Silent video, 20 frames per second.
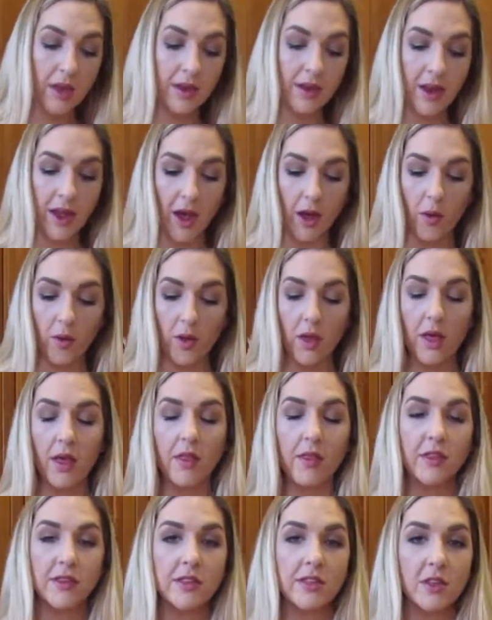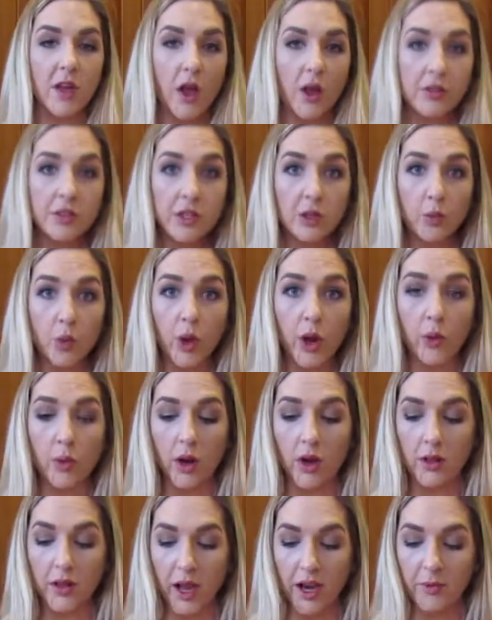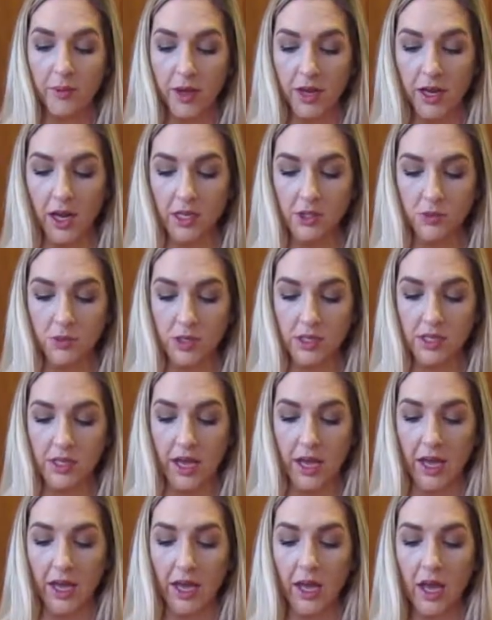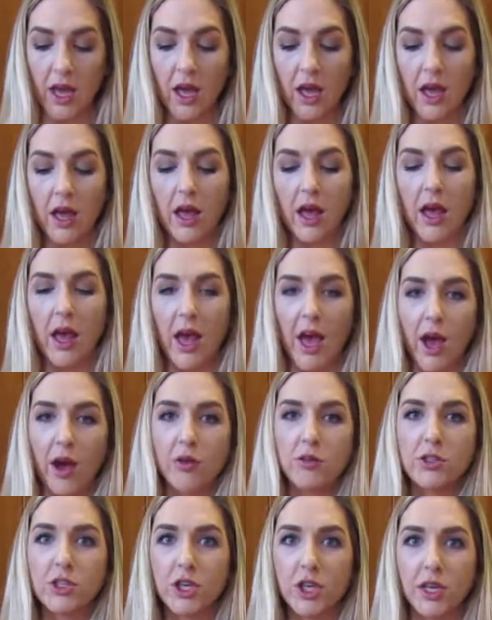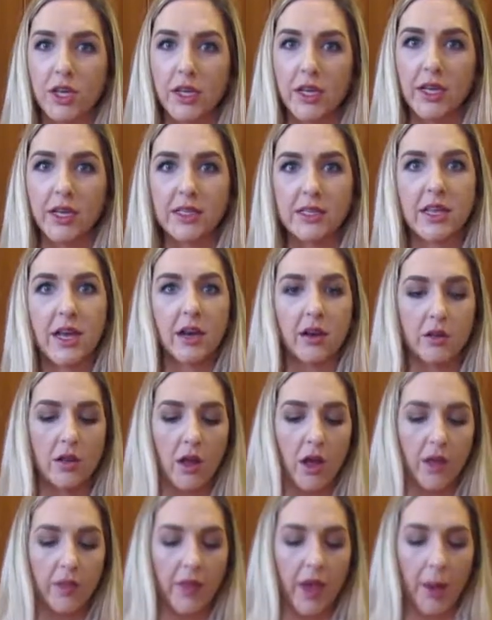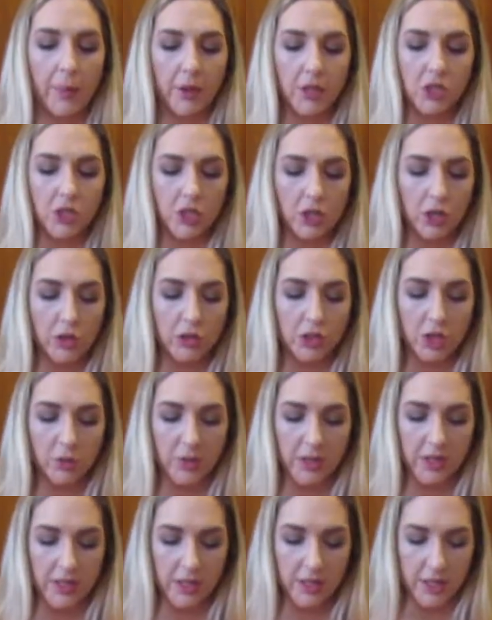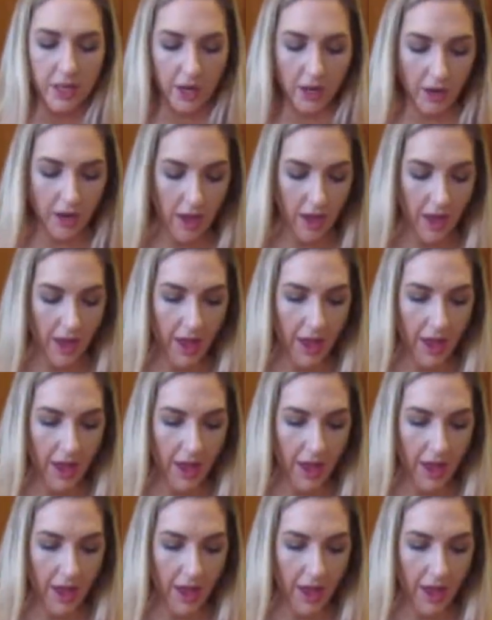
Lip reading: Now, this is also the point where a lot of my customers say, how dirty is that cloth? How much glow germ is in there?